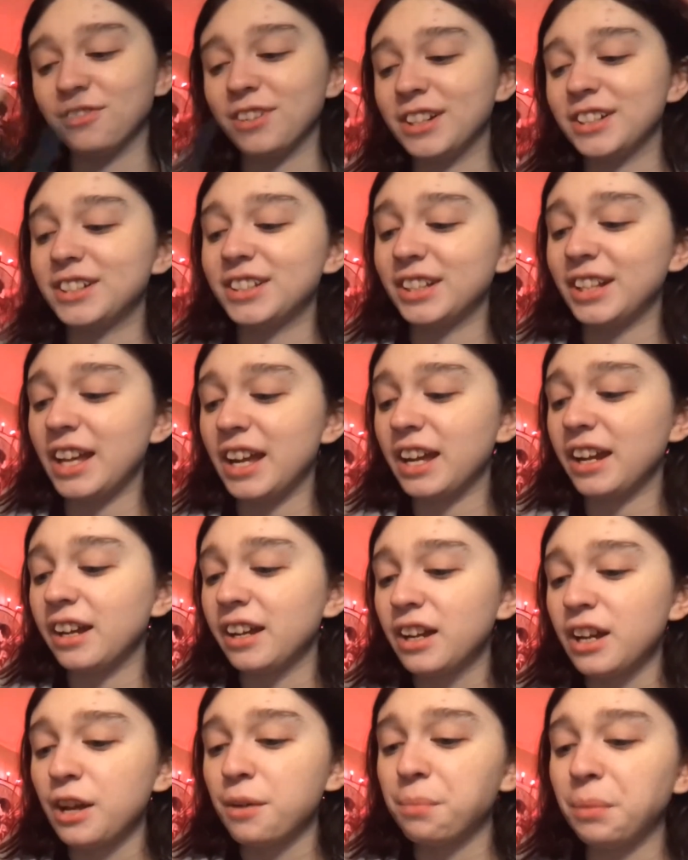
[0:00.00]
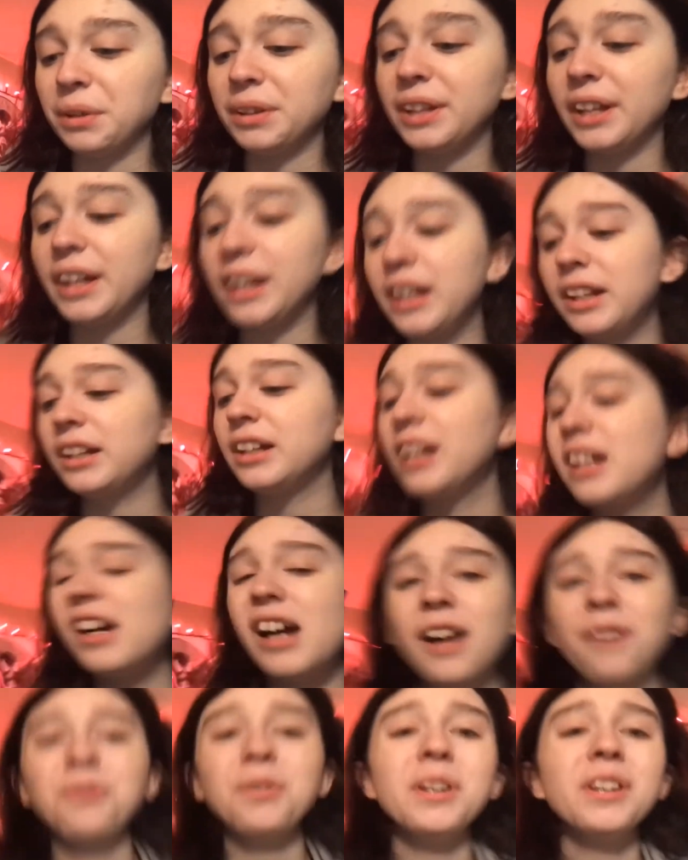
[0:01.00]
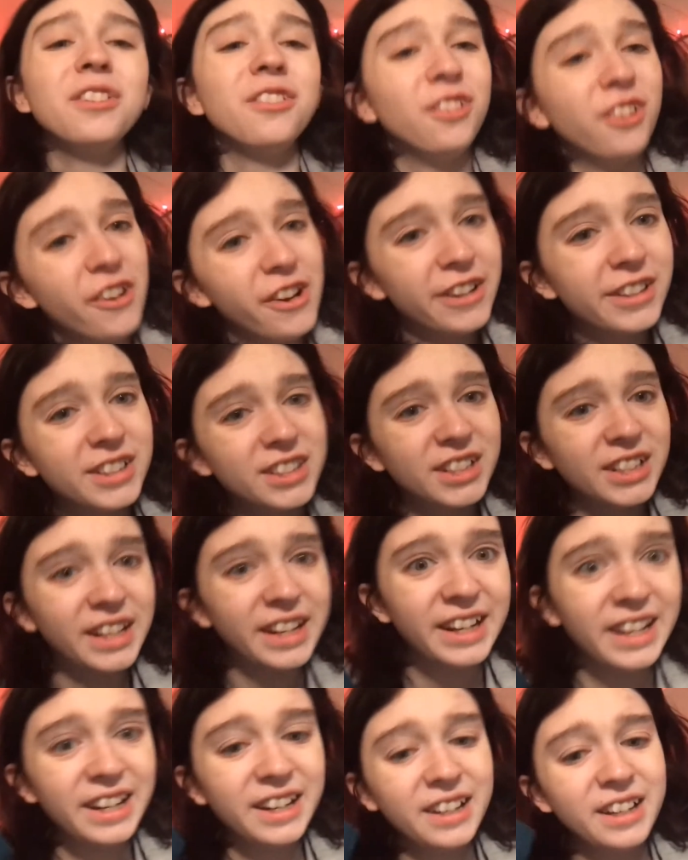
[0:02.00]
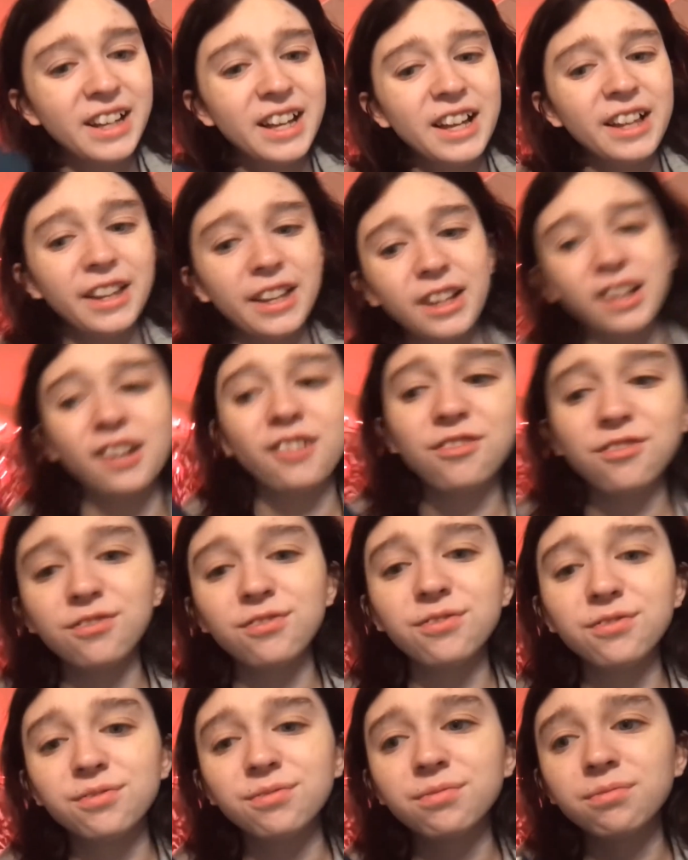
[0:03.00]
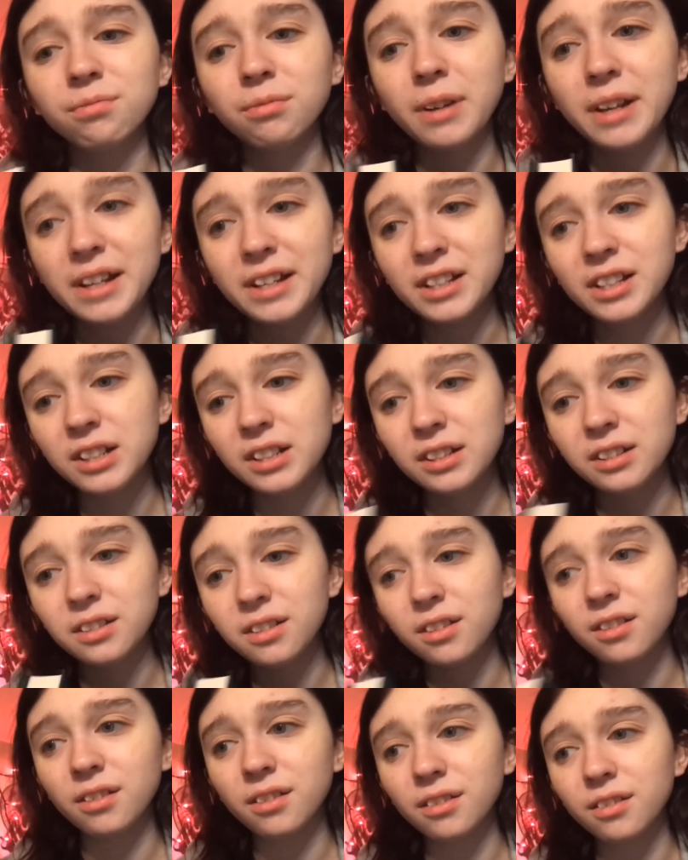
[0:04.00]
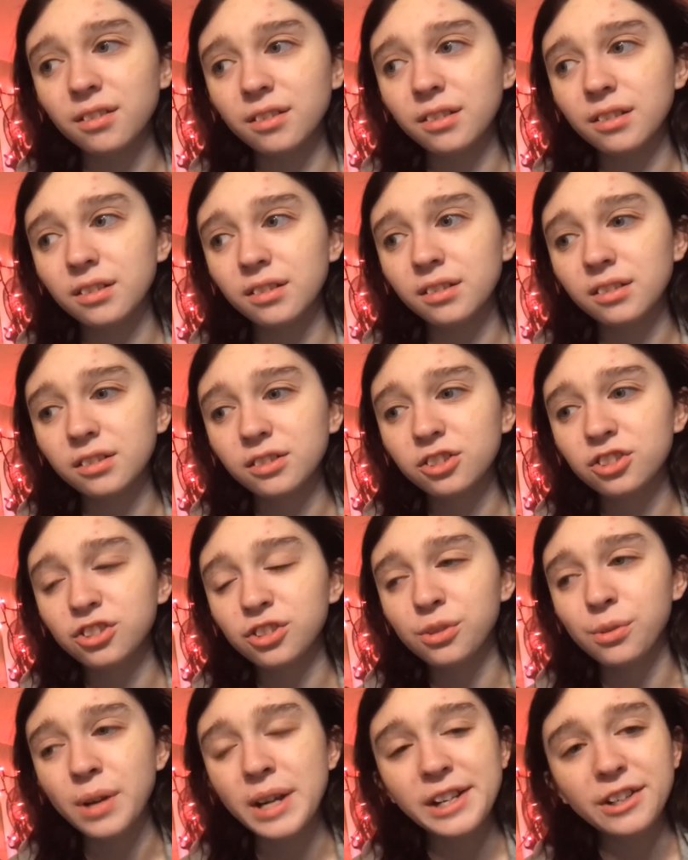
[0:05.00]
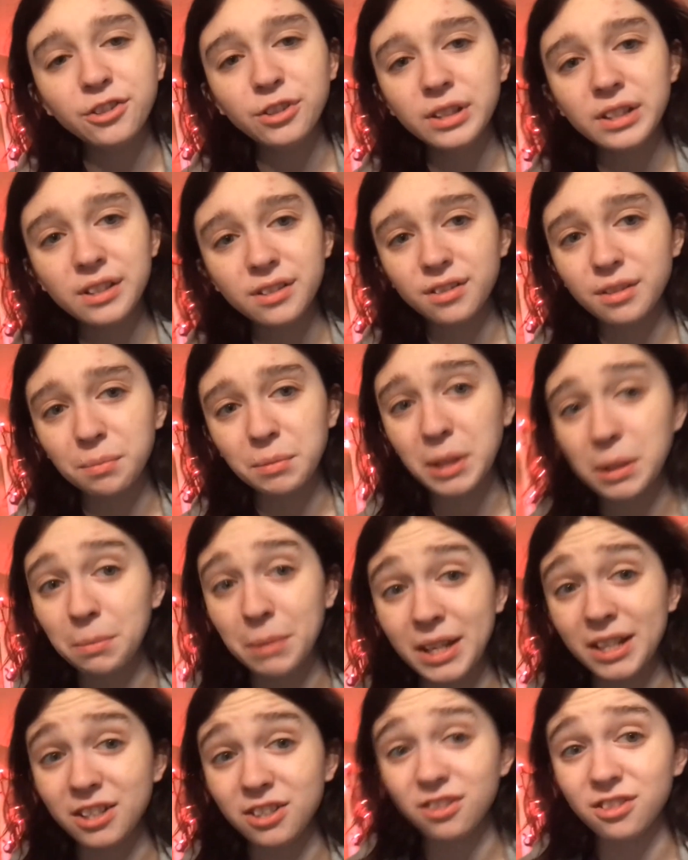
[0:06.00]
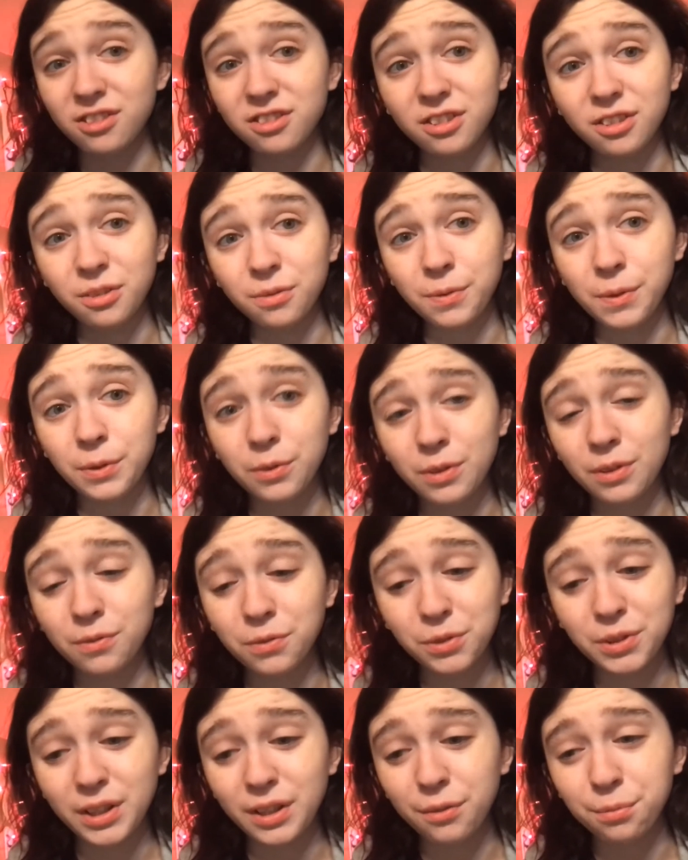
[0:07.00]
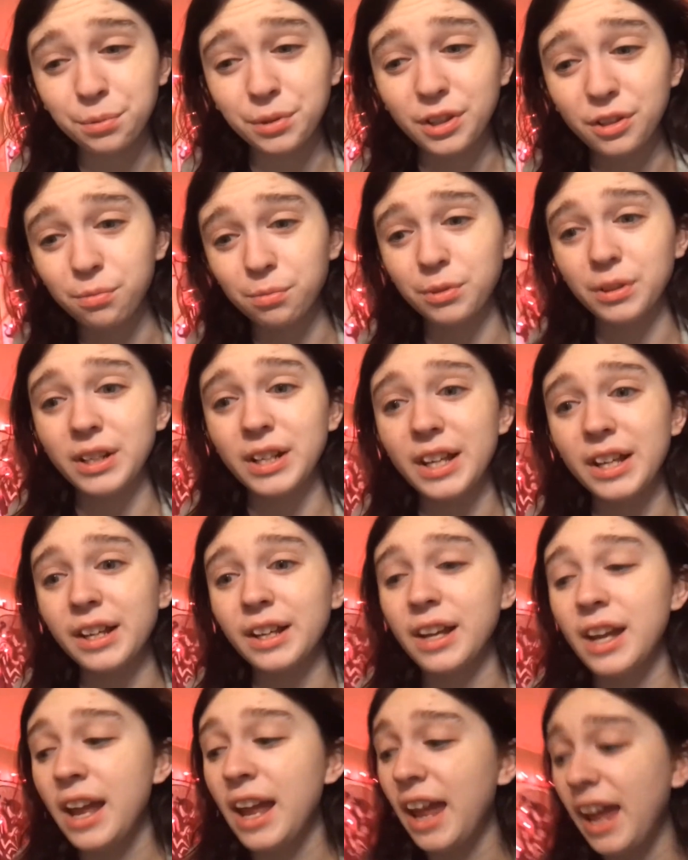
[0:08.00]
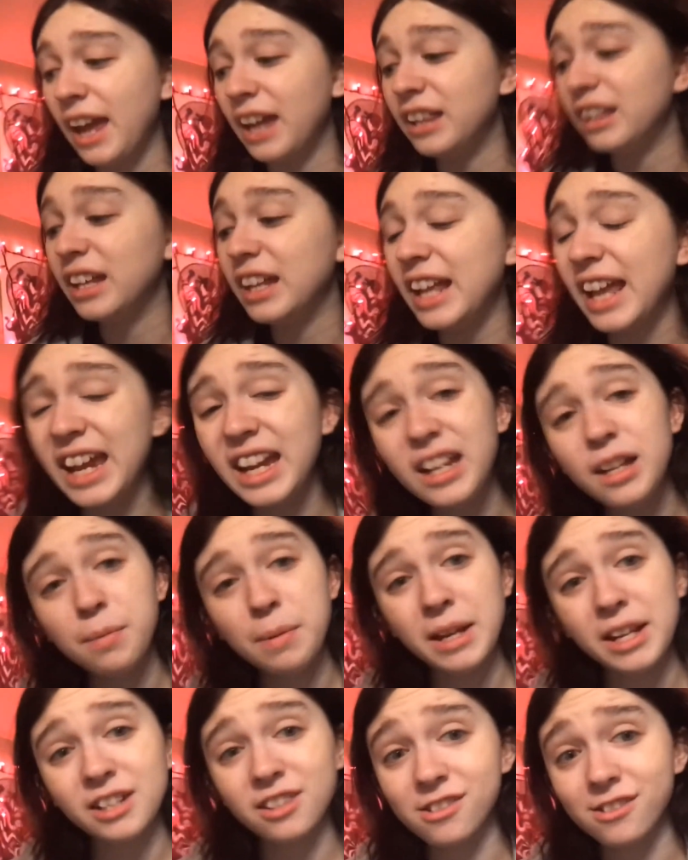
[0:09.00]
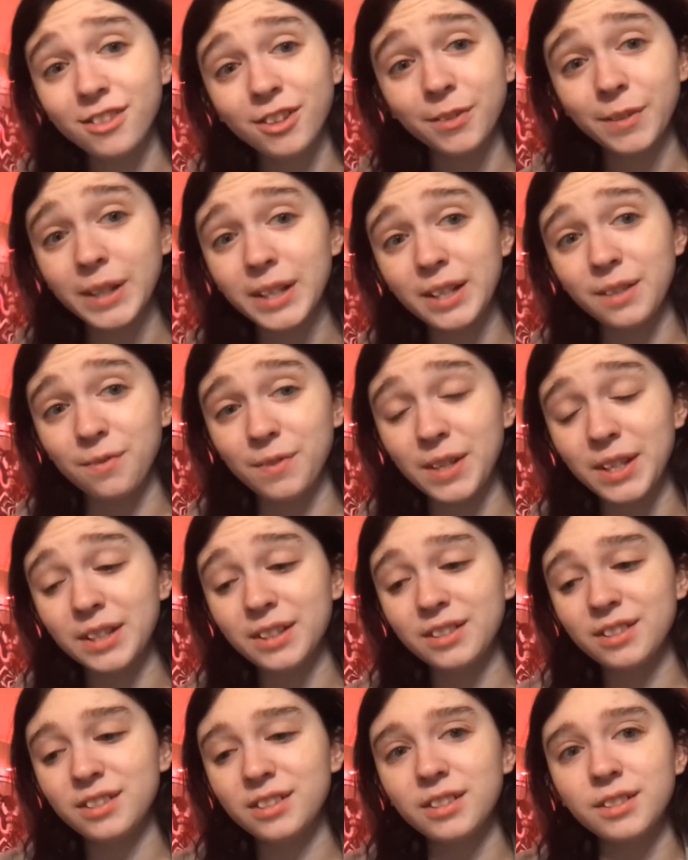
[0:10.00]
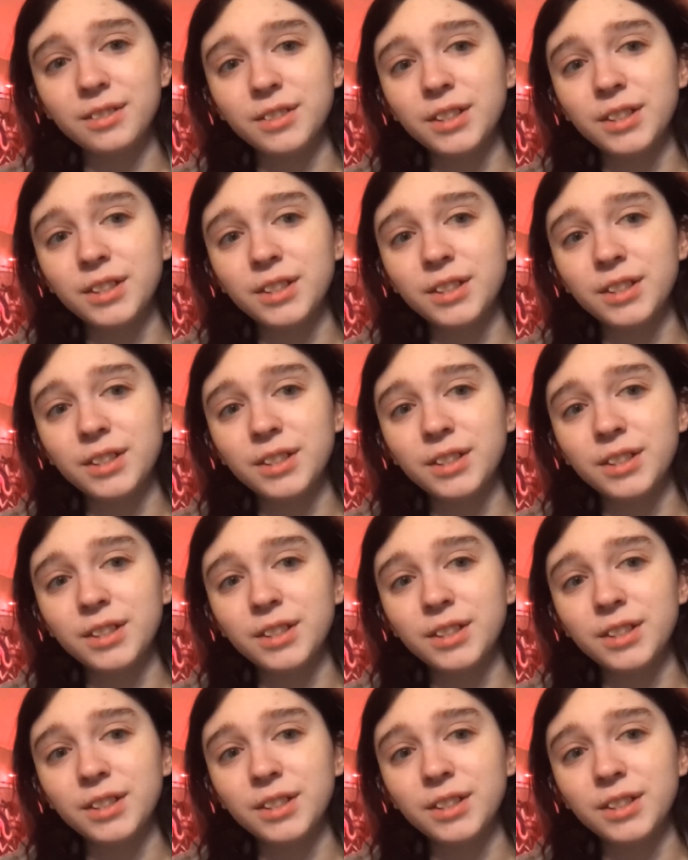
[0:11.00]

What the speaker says: read today, but, like, I've read a lot today. Like, I've read 200 and something pages of The Dreadful Tale of Prosperity, and then 80 pages already of this.